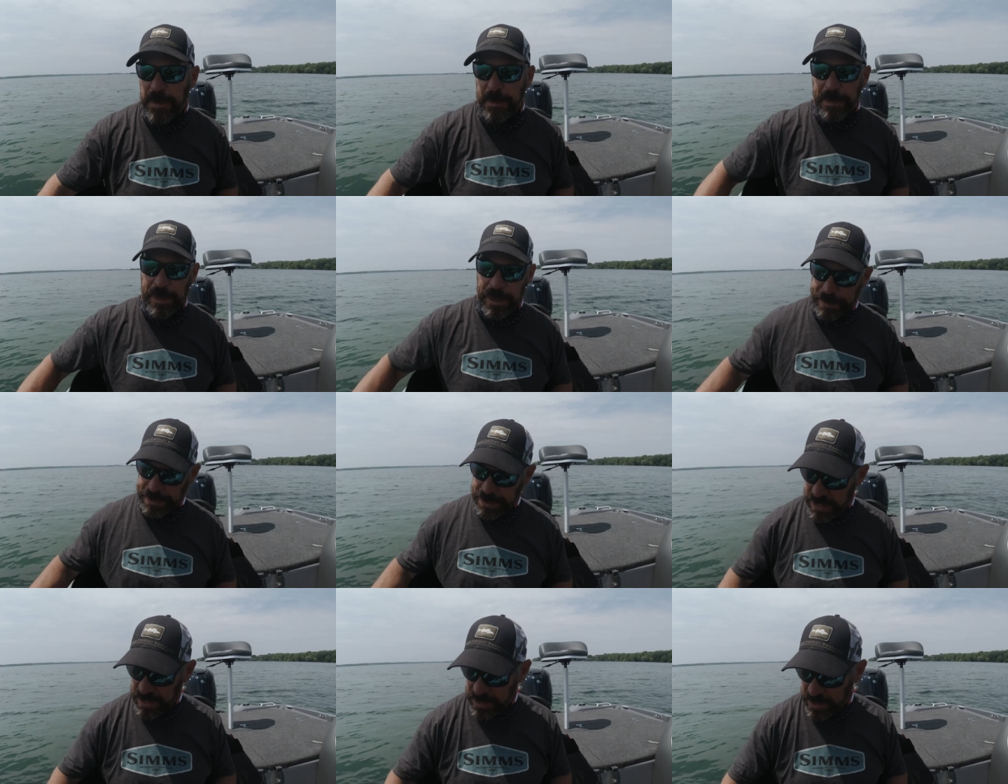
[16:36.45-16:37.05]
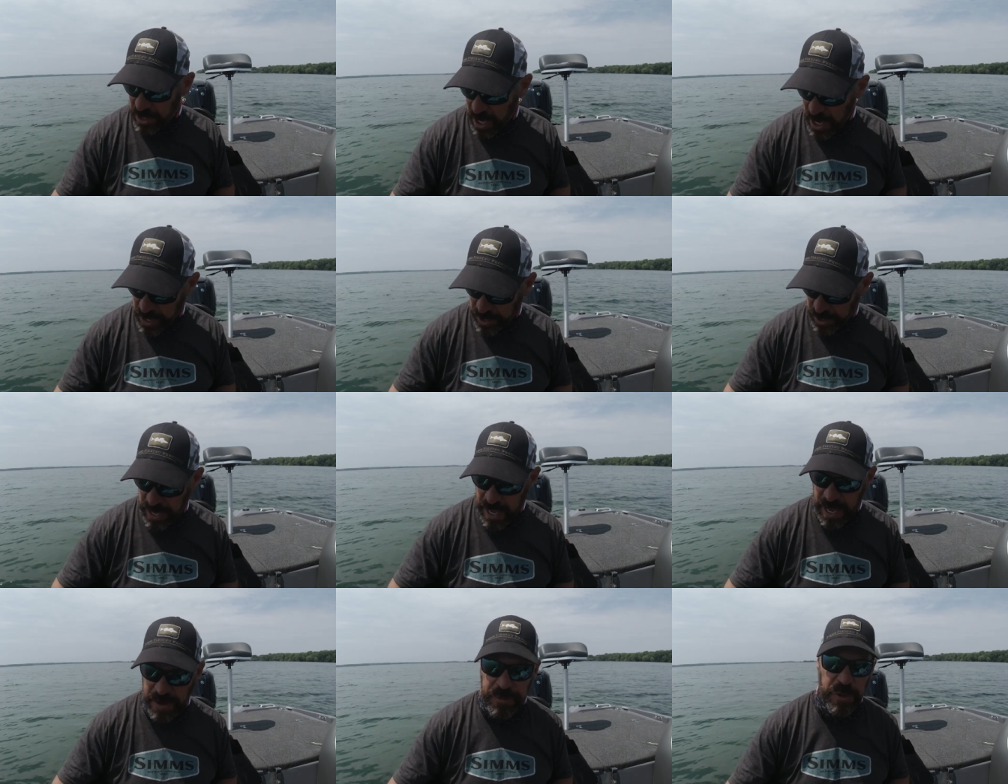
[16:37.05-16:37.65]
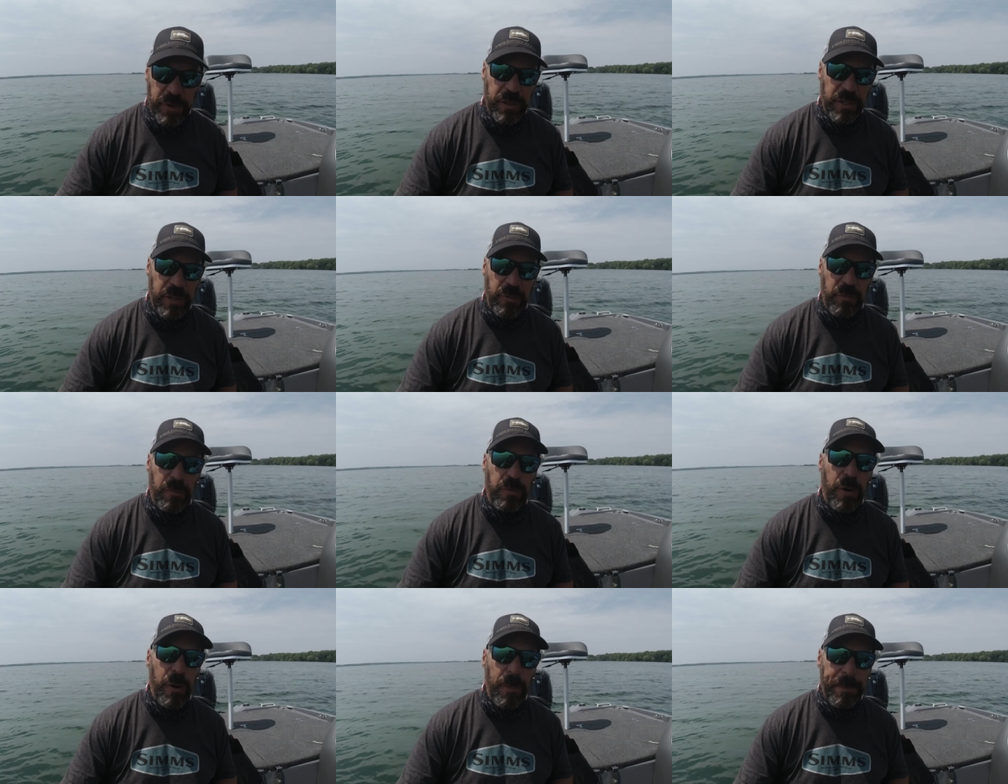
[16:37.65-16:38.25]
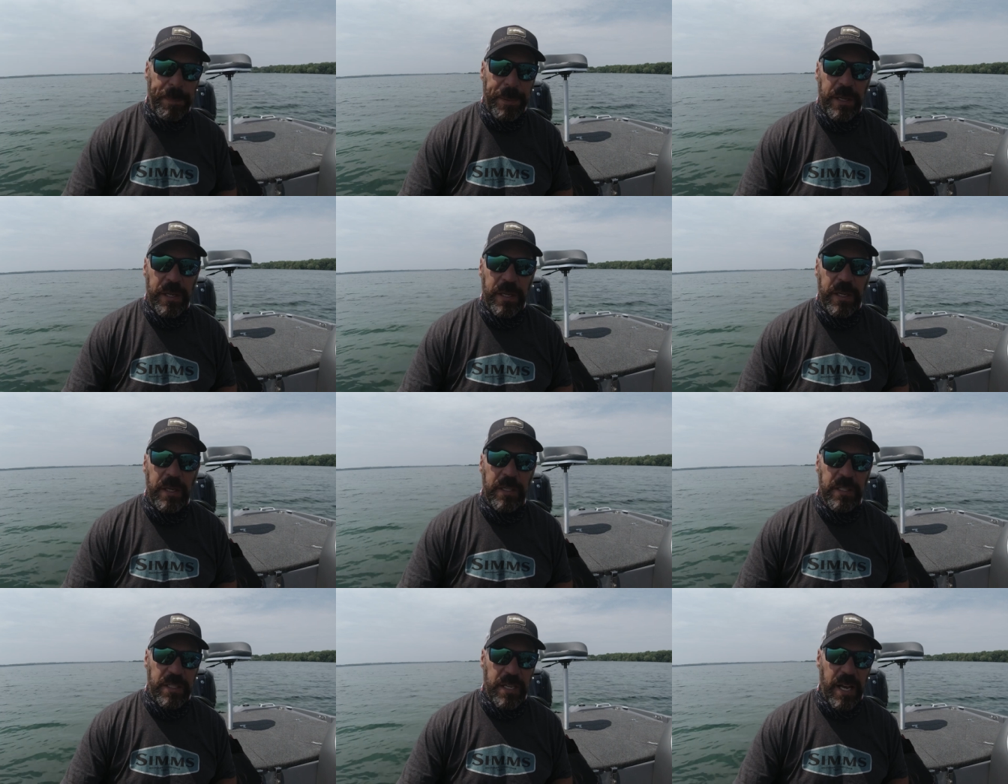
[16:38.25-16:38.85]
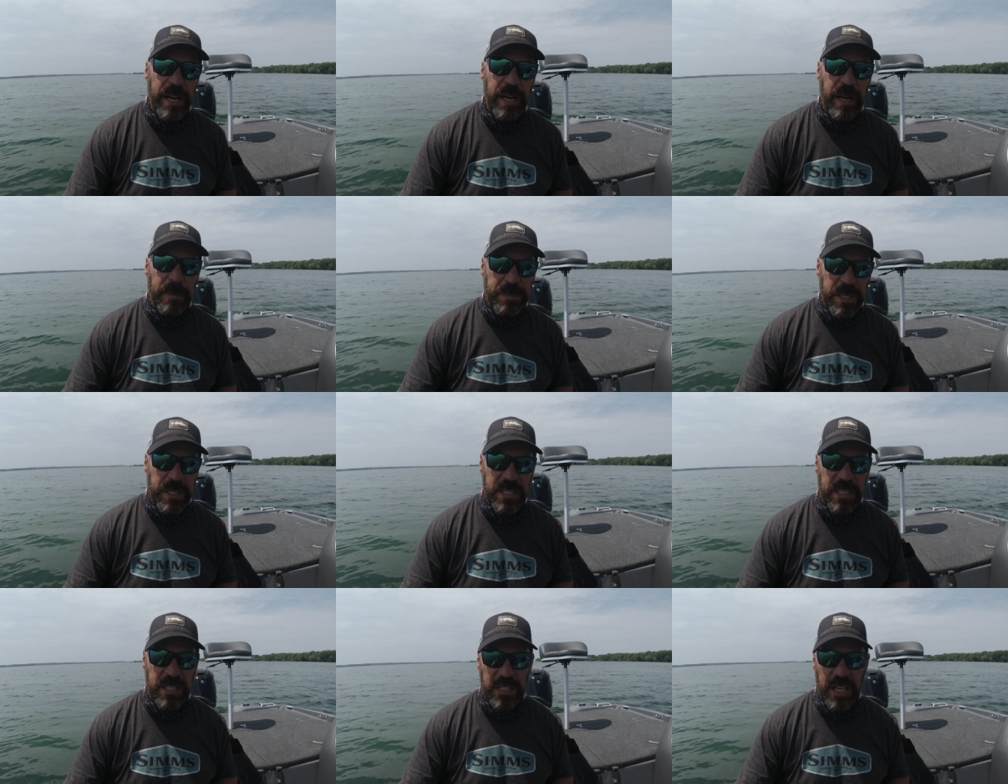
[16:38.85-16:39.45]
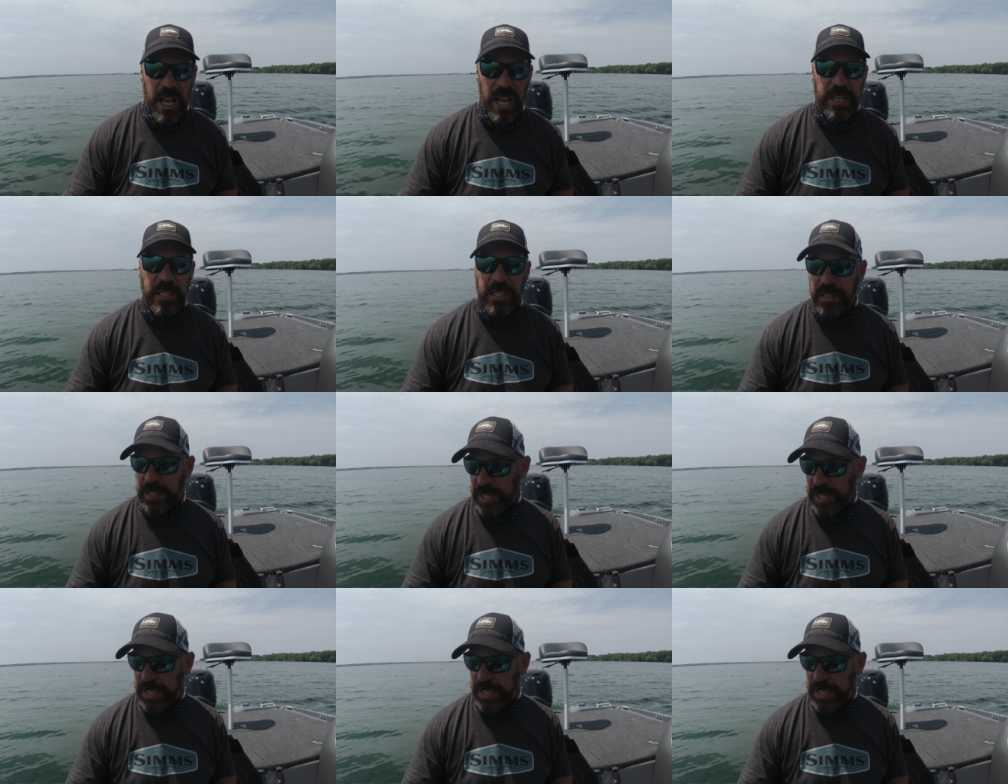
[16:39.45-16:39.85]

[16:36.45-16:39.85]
You pull up to the dock, you have your little rope tied up to this side